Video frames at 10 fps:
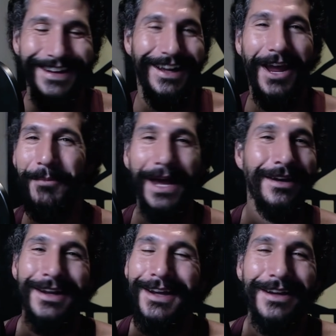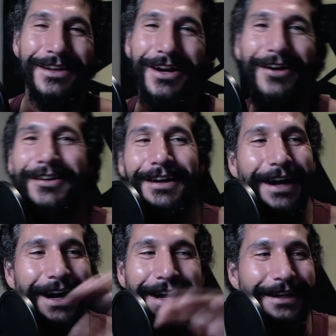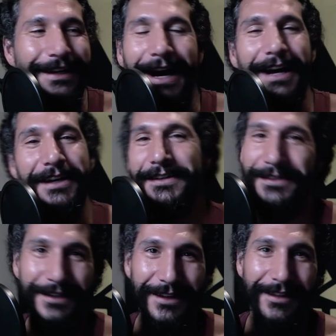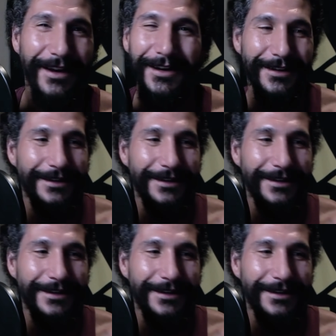hey man you know i i didn't see you there